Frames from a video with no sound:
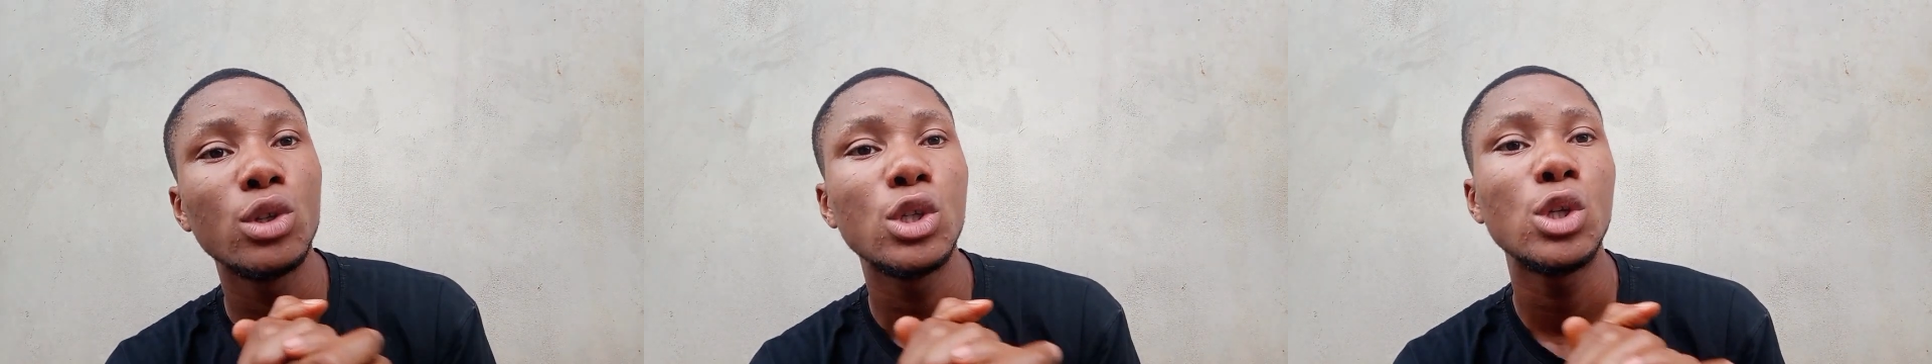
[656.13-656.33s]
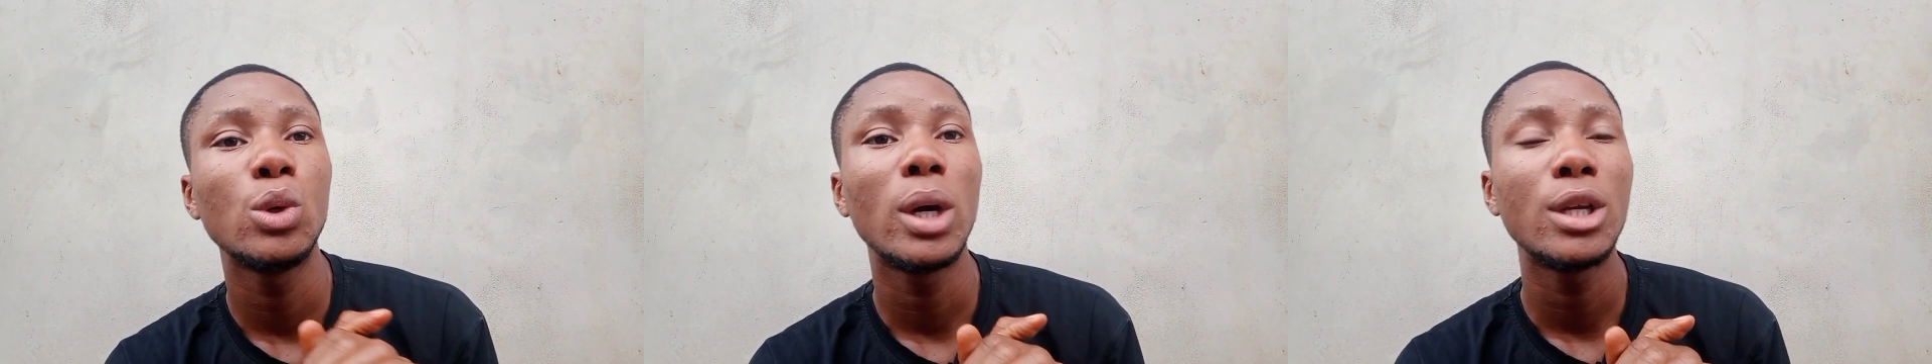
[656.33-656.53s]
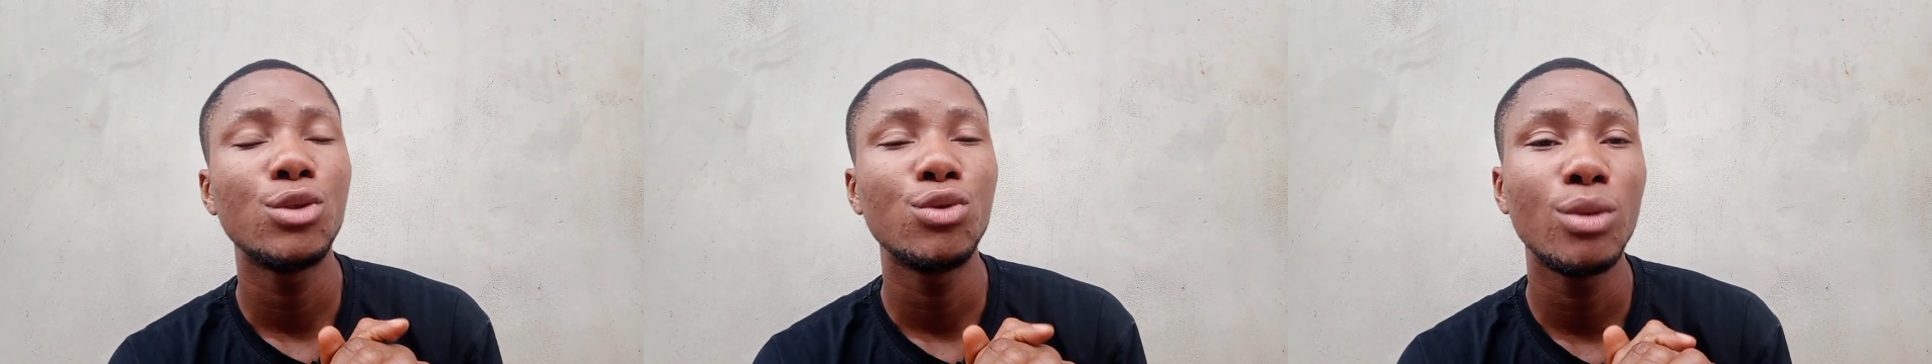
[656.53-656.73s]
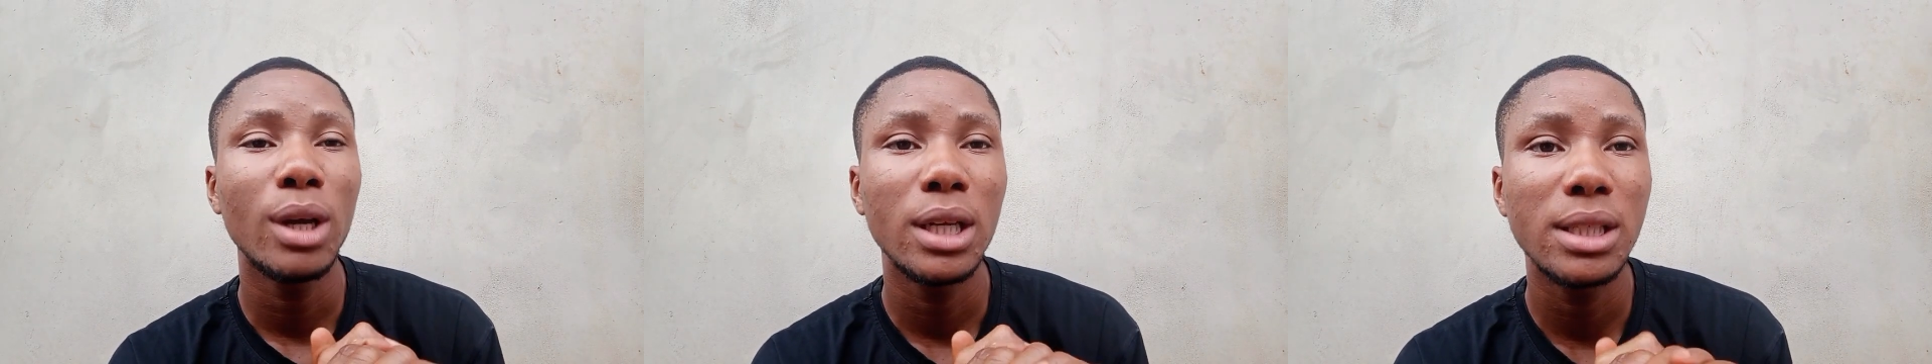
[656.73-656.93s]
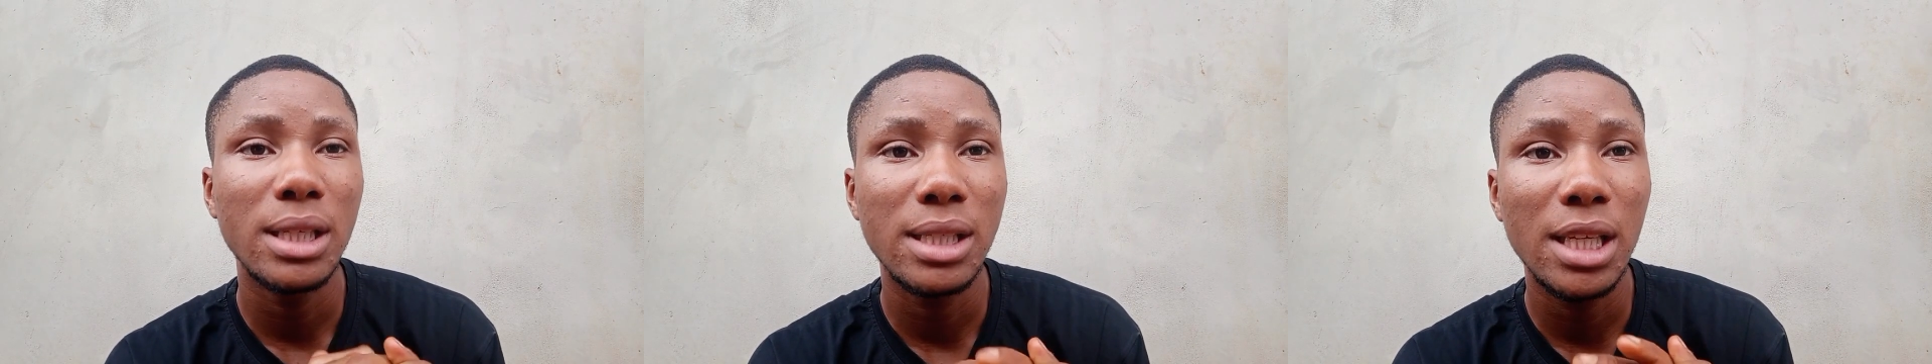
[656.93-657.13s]
So
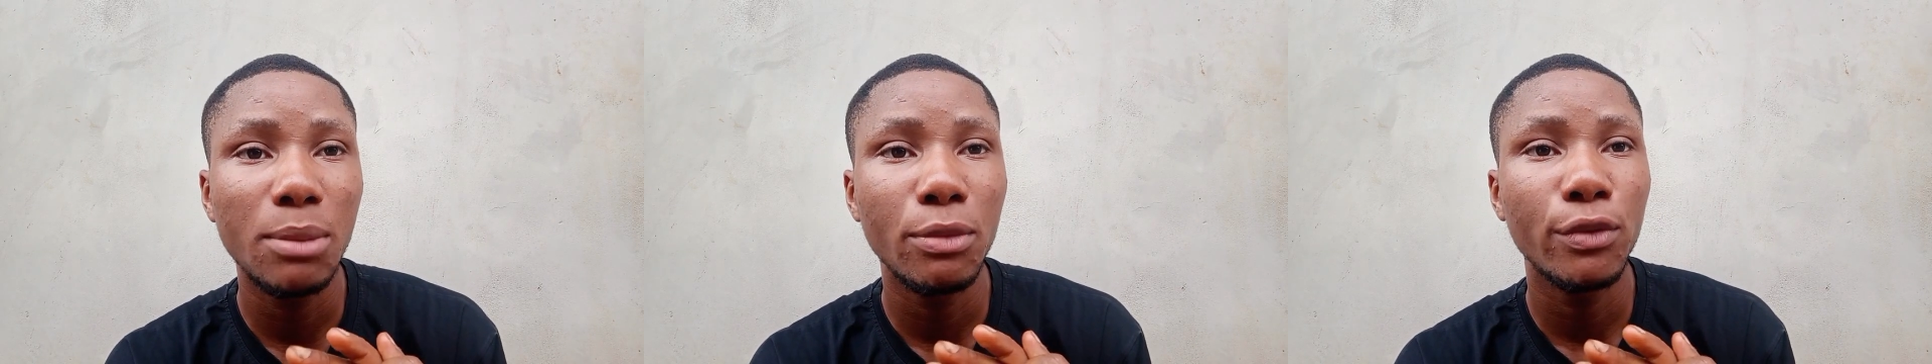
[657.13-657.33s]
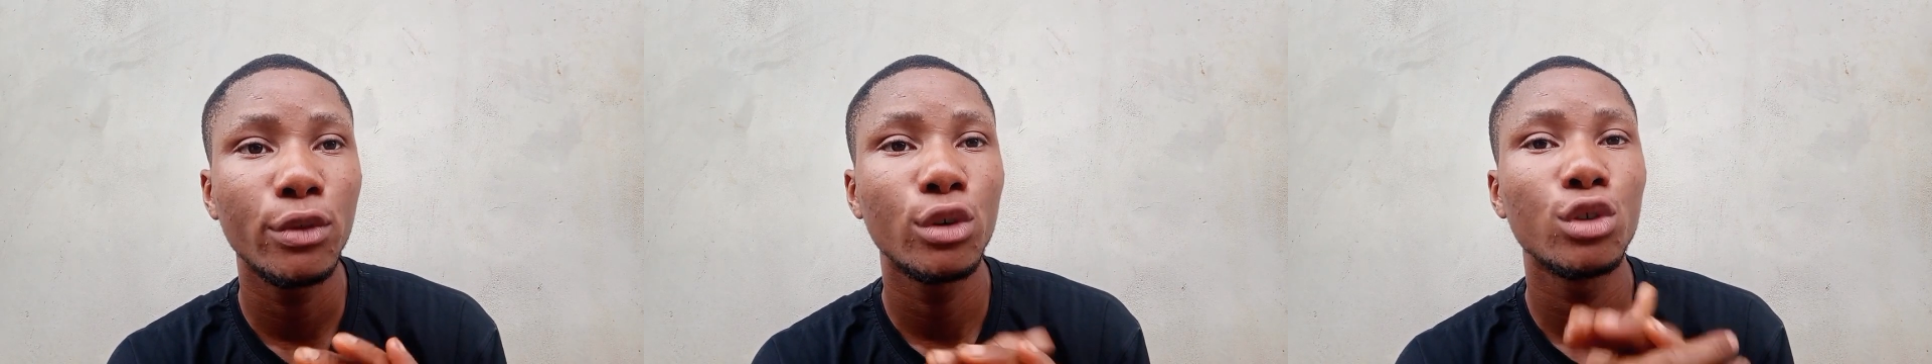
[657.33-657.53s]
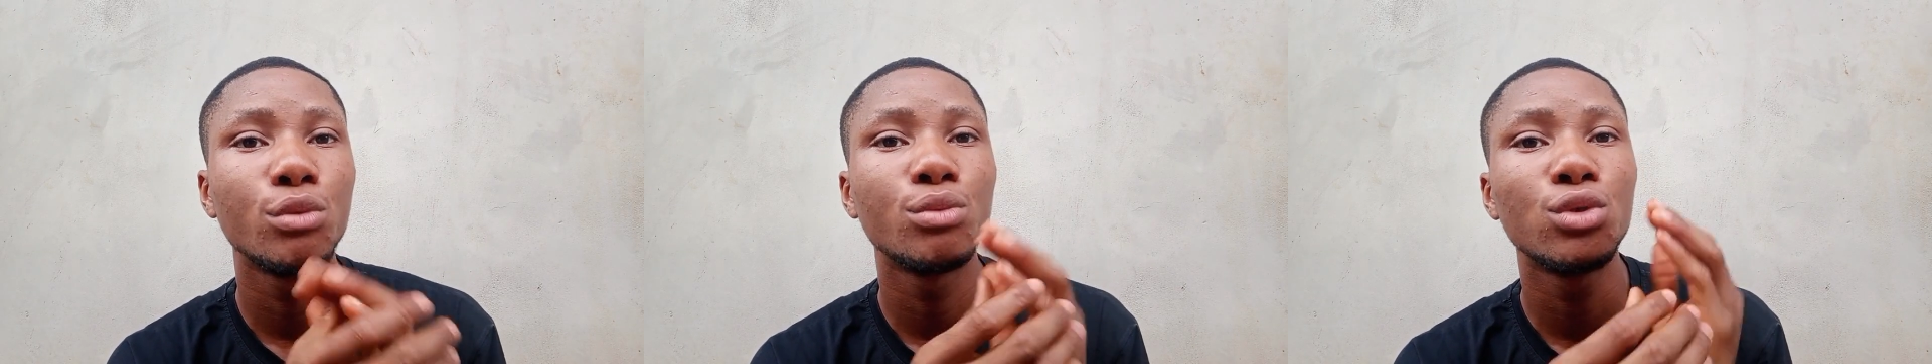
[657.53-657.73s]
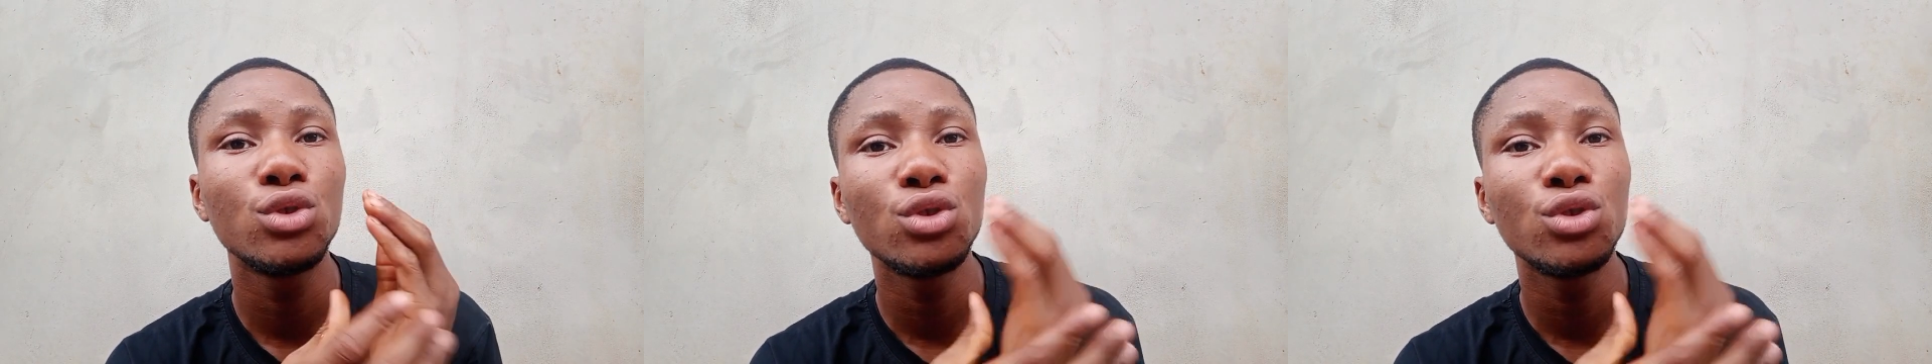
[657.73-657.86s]
as I said before,